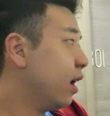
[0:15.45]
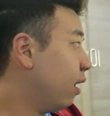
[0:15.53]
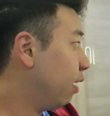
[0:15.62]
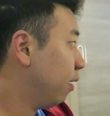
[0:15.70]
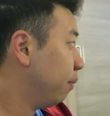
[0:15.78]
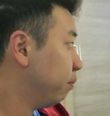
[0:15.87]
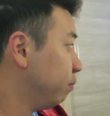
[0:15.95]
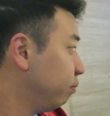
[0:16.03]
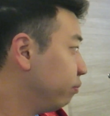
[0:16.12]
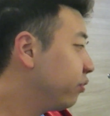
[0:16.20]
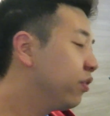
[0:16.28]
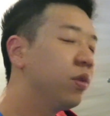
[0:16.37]

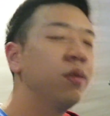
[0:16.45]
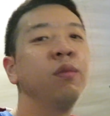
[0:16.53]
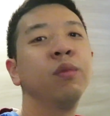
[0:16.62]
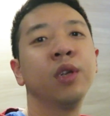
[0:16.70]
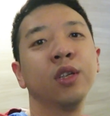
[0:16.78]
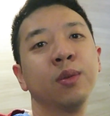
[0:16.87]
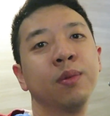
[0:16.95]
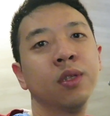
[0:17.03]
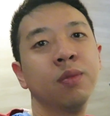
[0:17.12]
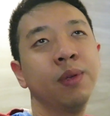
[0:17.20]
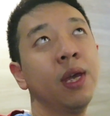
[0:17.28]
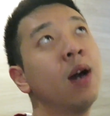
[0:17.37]
Um, we're not
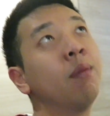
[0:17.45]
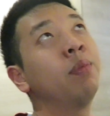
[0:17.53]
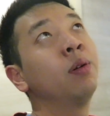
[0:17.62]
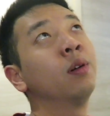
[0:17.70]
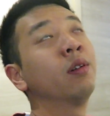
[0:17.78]
supposed to be up,